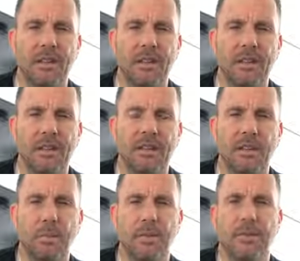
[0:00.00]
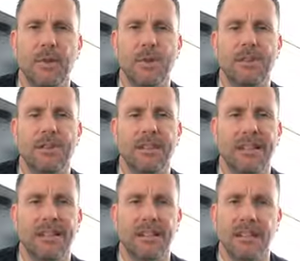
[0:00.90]
listen to these simple devotions
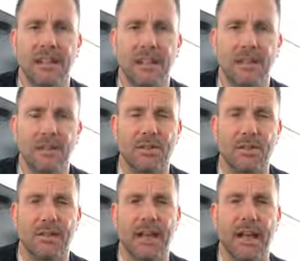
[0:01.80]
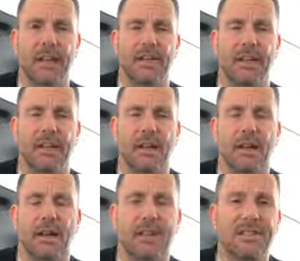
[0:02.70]
and get a little something out of it.
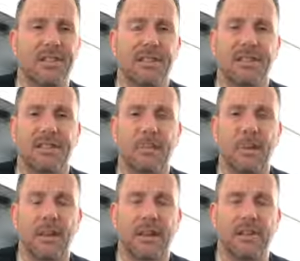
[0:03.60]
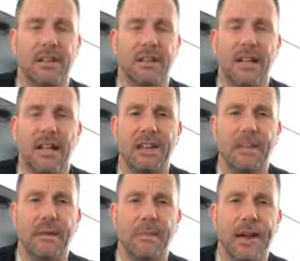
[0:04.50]
It's just a simple lesson.
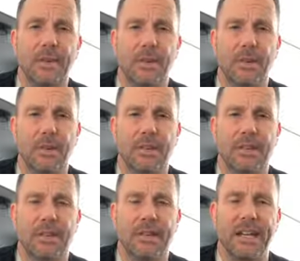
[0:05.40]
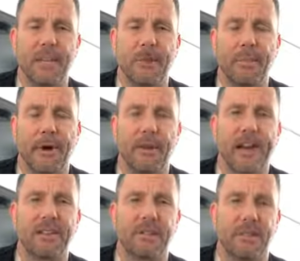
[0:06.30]
It's a reminder to us that we need to be
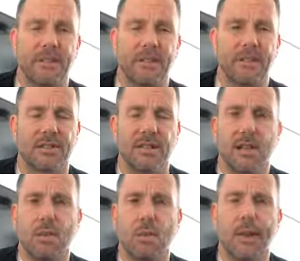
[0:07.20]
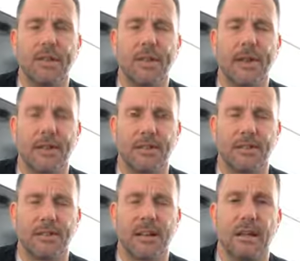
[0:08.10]
about God's business, whatever that
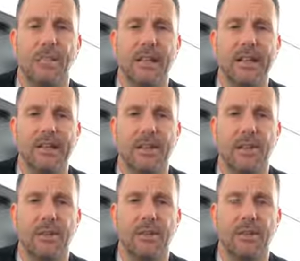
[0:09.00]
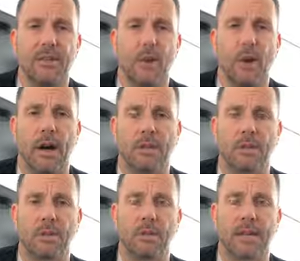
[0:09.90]
is. Please share this if you want
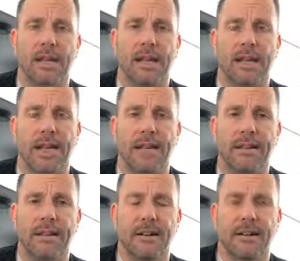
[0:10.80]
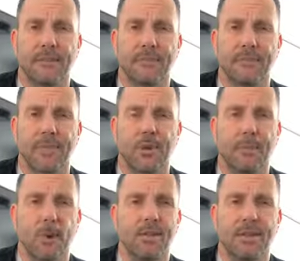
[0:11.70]
to, and um, you
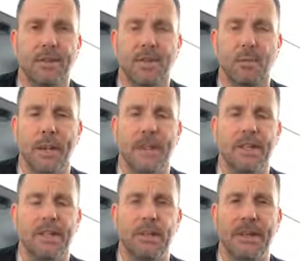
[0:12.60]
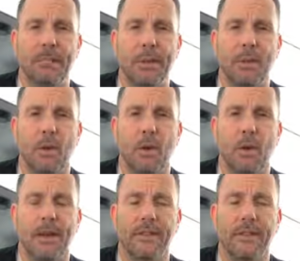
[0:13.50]
can post it to your page. A lot of people will
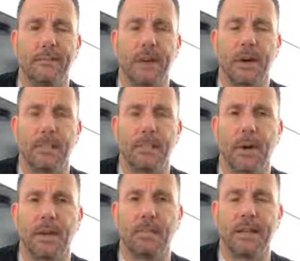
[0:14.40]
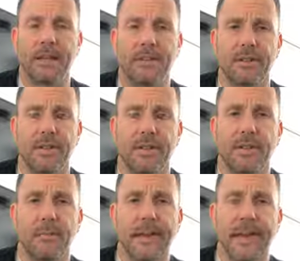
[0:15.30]
go on the um, Park Place
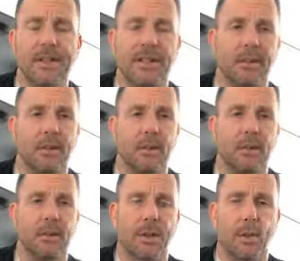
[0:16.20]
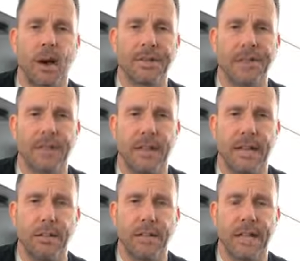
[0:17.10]
page and they'll they'll watch it
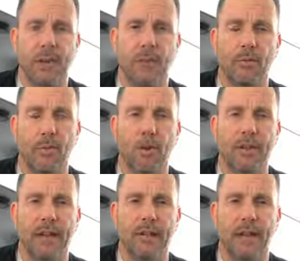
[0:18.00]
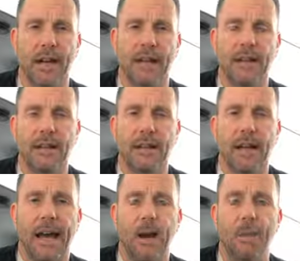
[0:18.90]
tonight when they get home from work. That's fine.
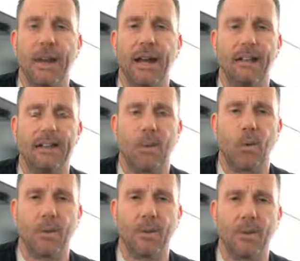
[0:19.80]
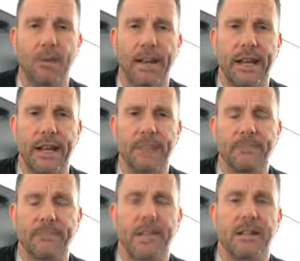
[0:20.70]
I hope you guys have a wonderful day.
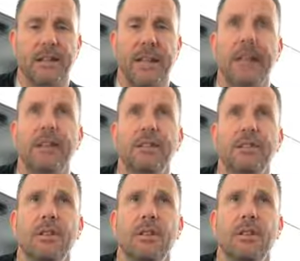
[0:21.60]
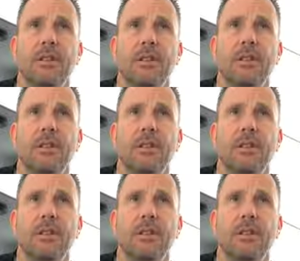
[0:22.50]
Today is